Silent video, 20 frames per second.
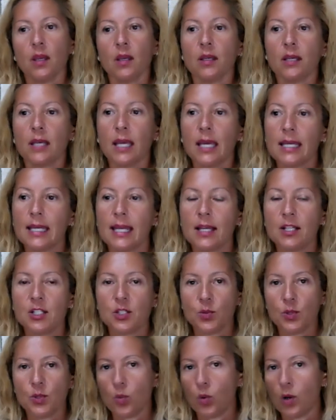Connect
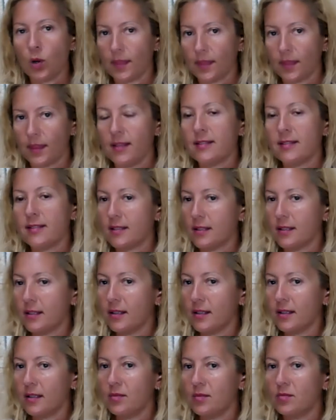with what they
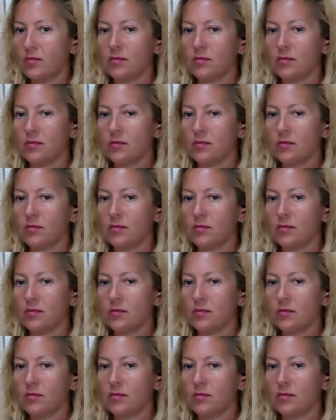see,